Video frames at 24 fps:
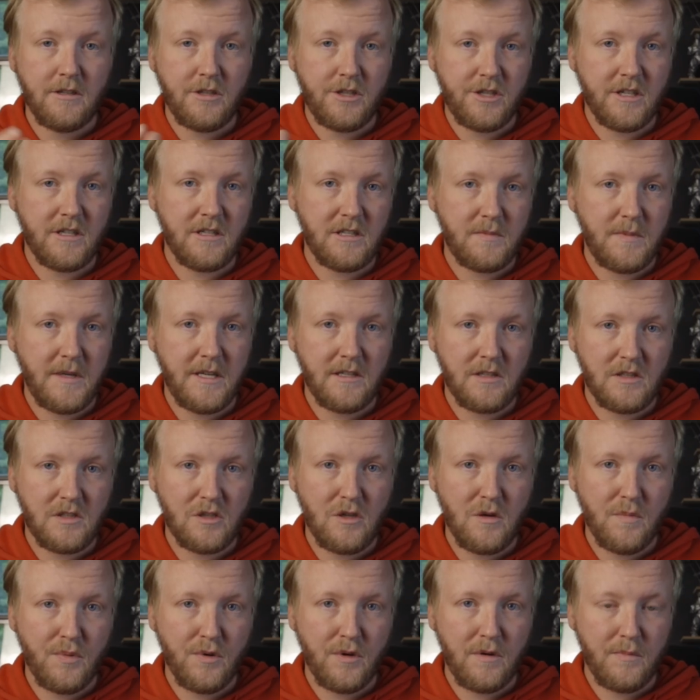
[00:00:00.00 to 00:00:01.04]
shutter speed is
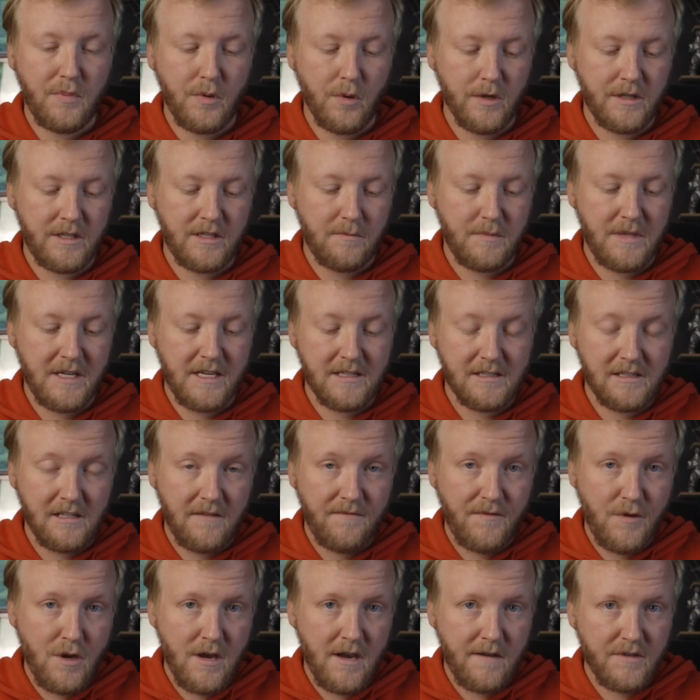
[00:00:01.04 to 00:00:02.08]
super important because
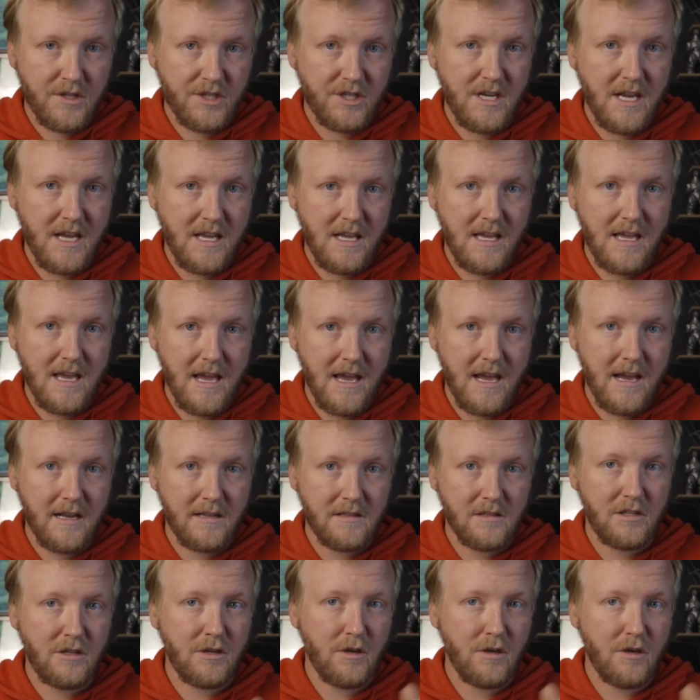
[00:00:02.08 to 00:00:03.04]
if you have shaky hands,